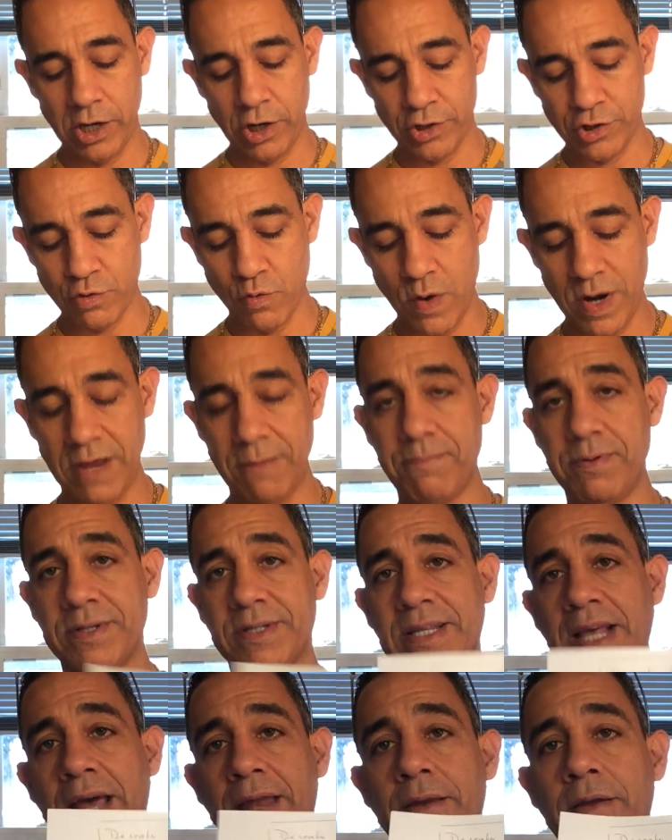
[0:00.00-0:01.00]
Your
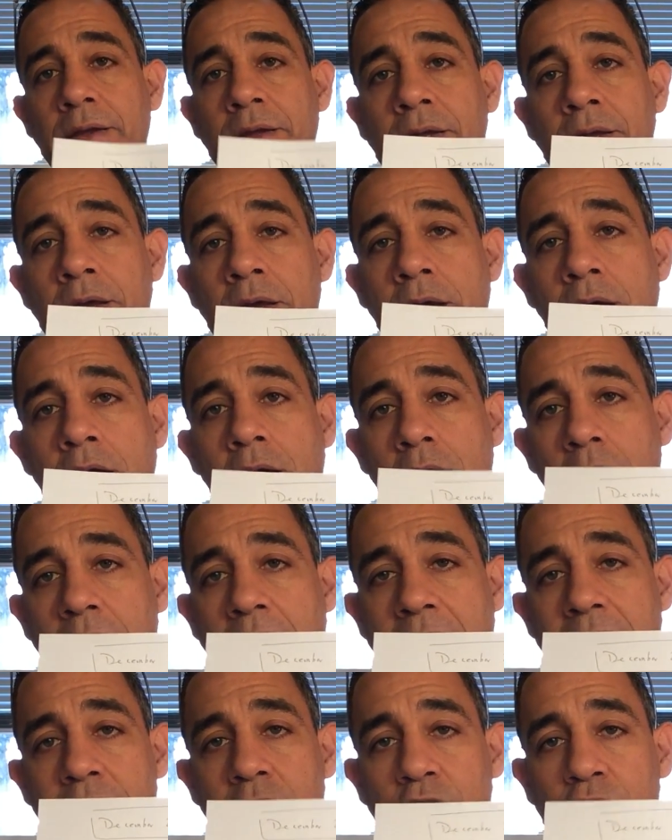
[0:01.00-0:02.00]
20%,
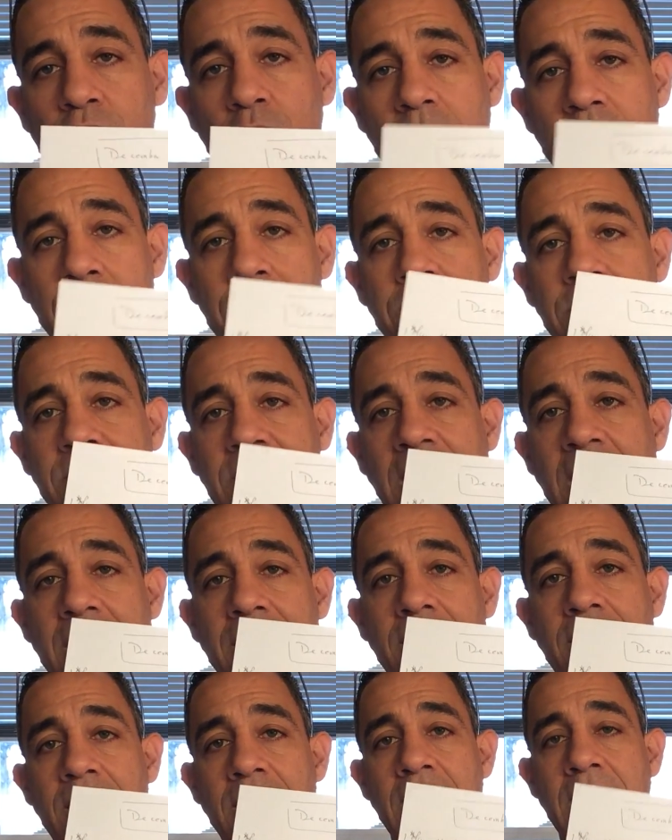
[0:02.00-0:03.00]
okay? Your
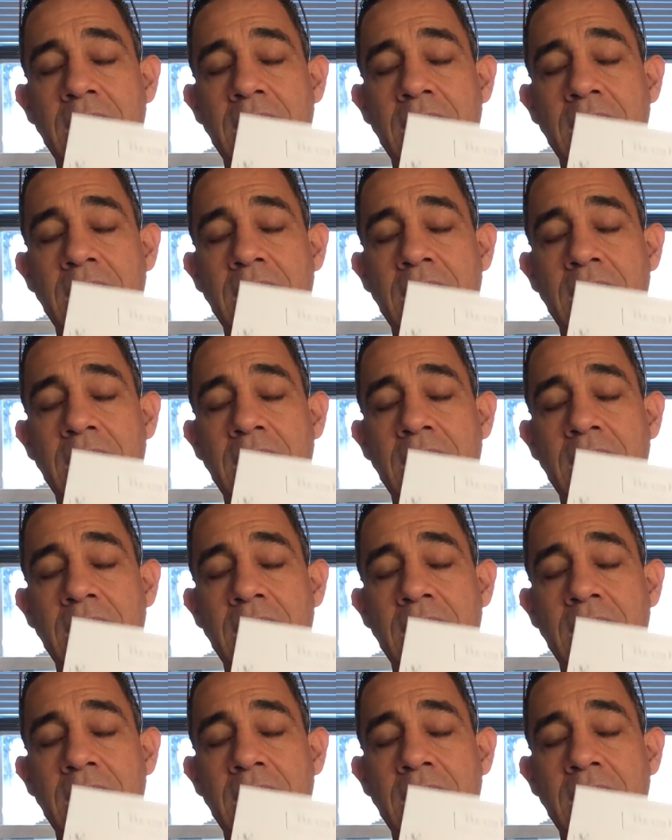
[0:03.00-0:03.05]
20%.